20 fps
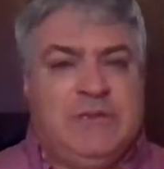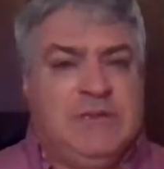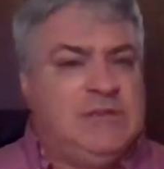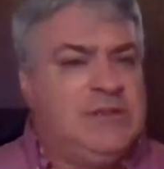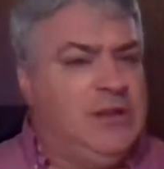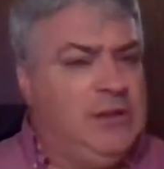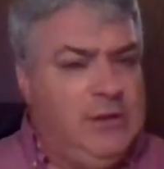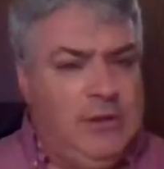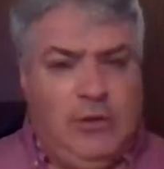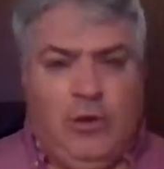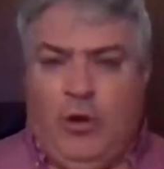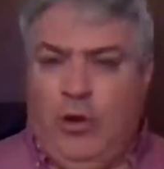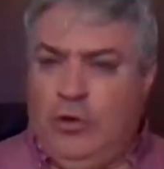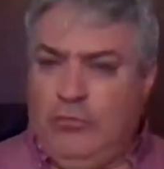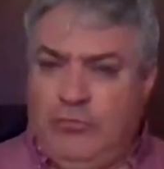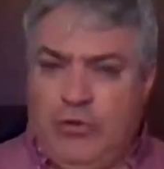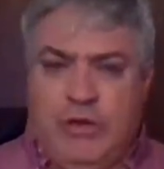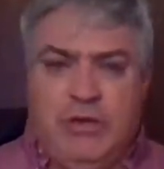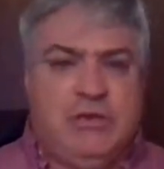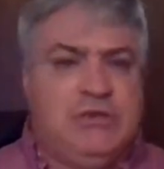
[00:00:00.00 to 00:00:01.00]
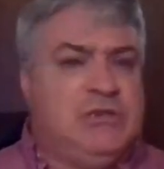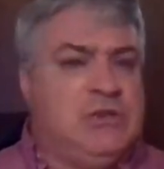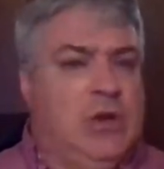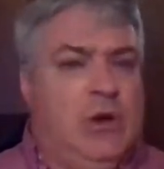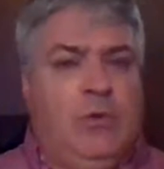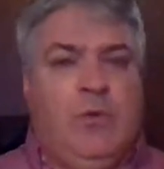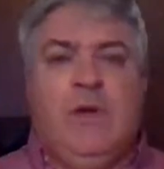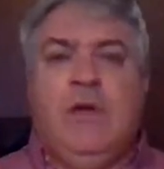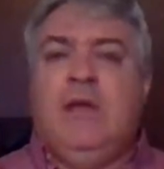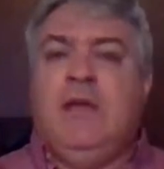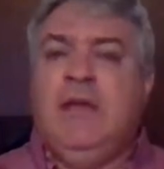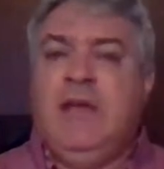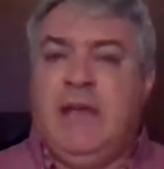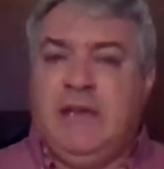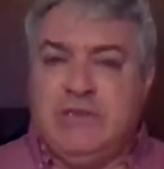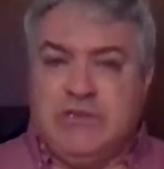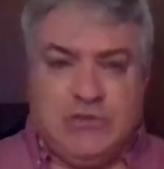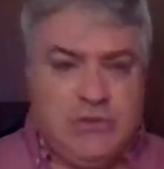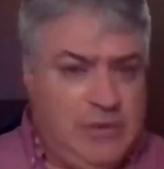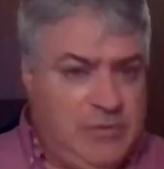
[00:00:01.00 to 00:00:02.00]
It's a long-running show,
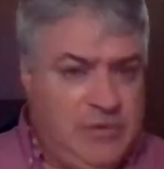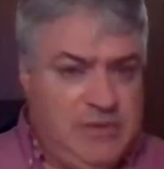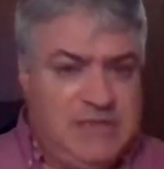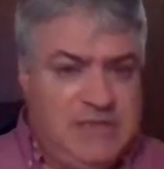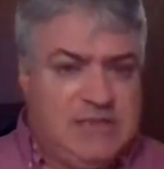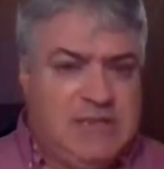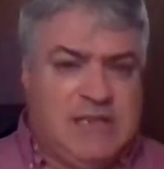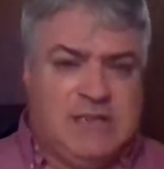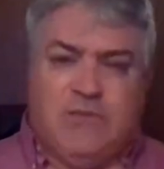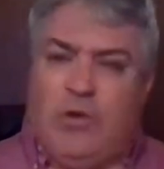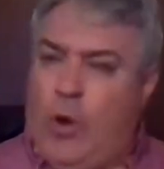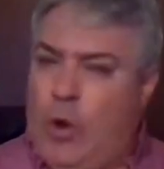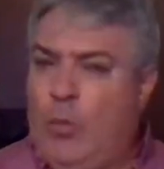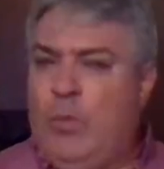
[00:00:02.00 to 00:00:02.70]
extremely successful,